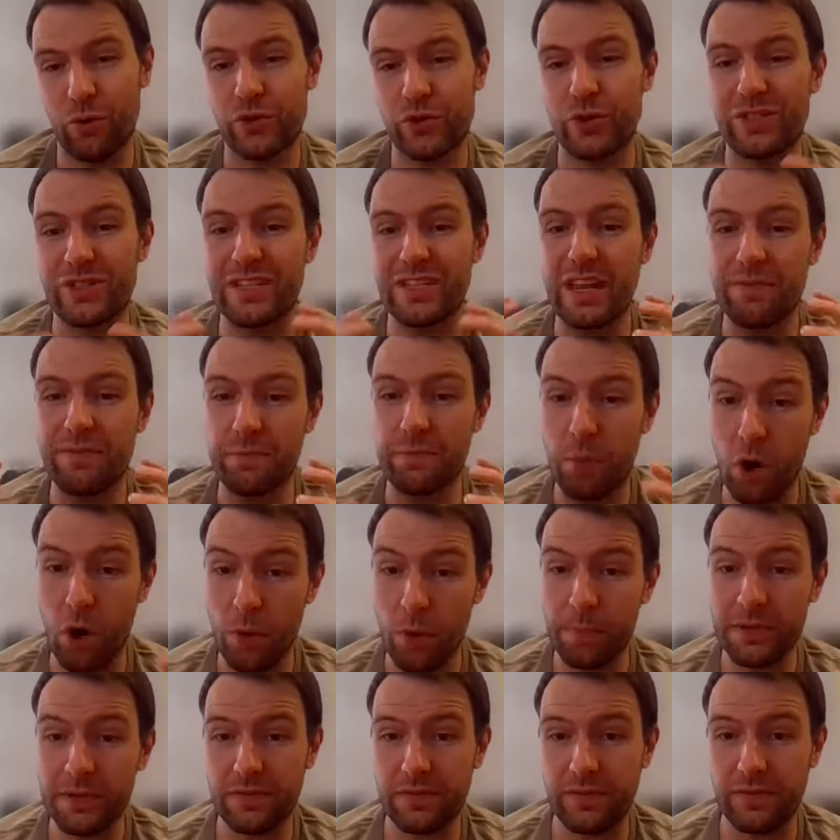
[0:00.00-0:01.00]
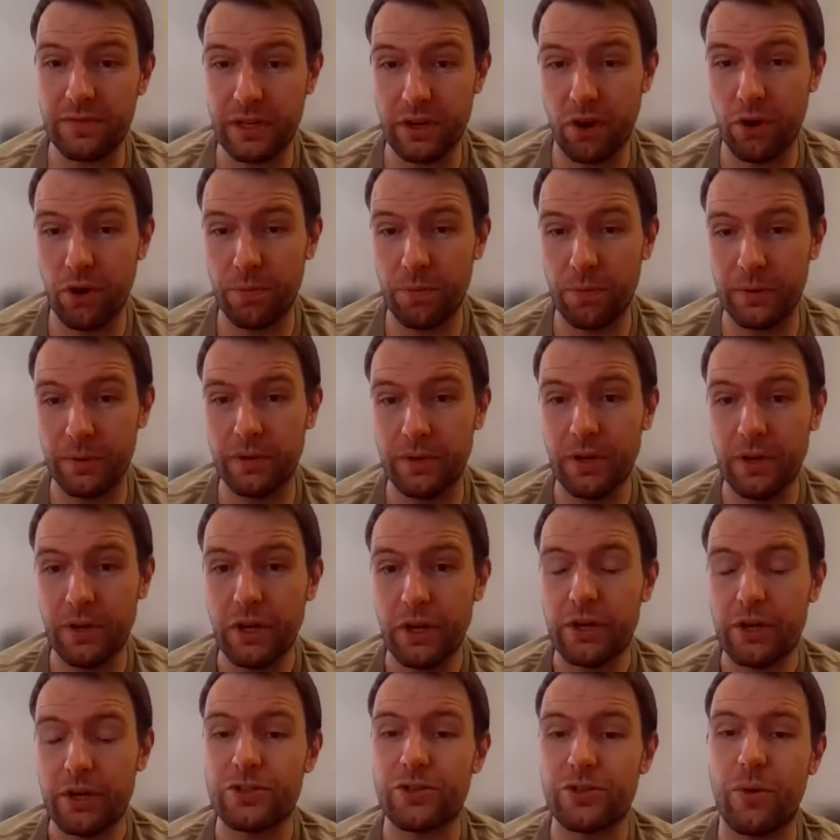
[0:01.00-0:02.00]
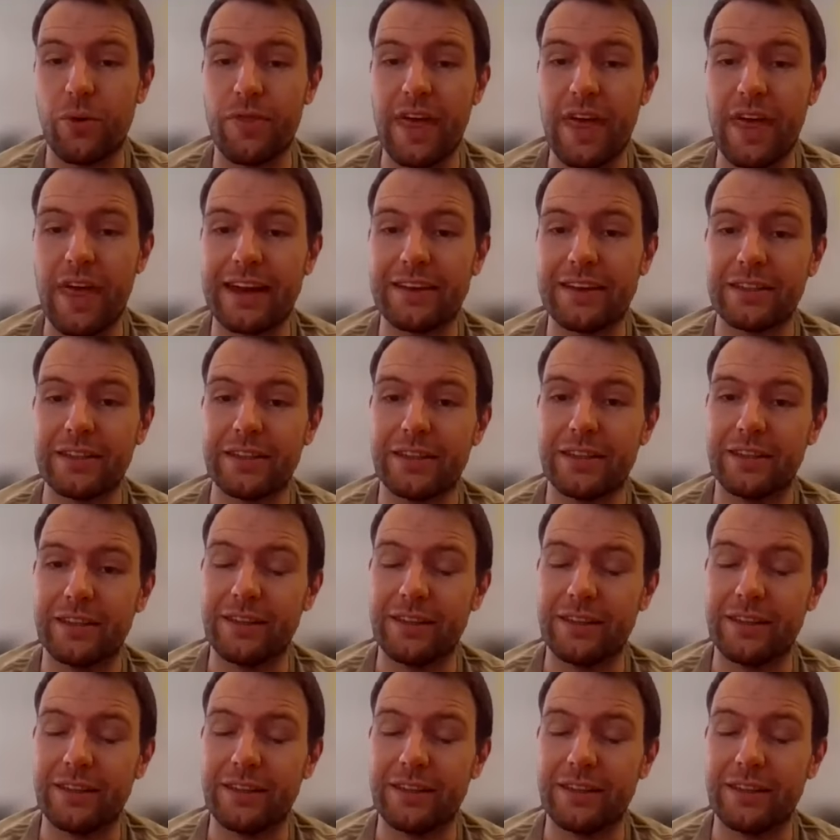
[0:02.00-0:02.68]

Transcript: So it's left purposefully open so that